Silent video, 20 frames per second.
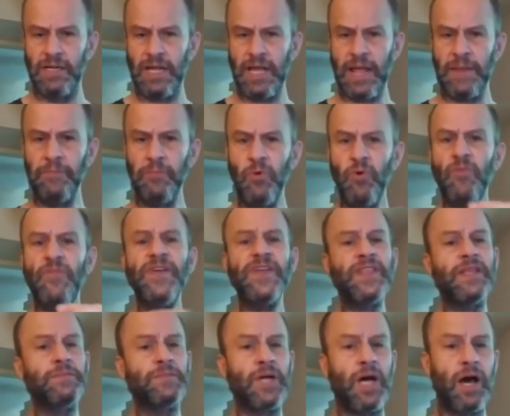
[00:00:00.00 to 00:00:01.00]
and
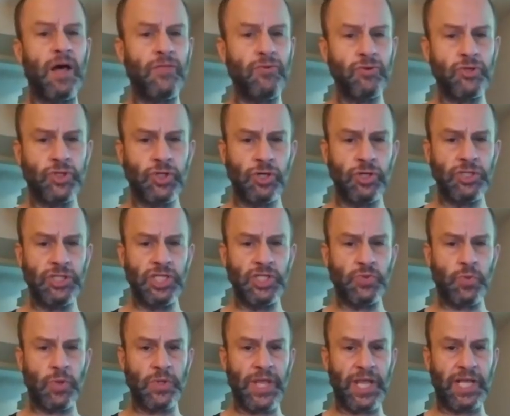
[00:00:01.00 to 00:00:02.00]
moving them to other
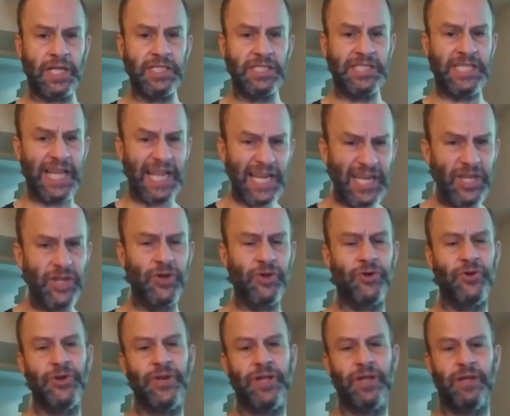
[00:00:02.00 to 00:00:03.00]
churches where they
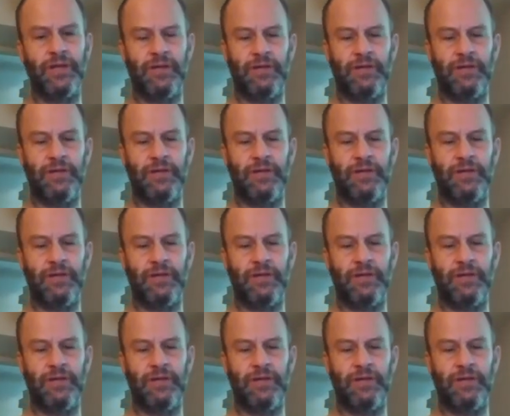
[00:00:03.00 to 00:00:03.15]
continued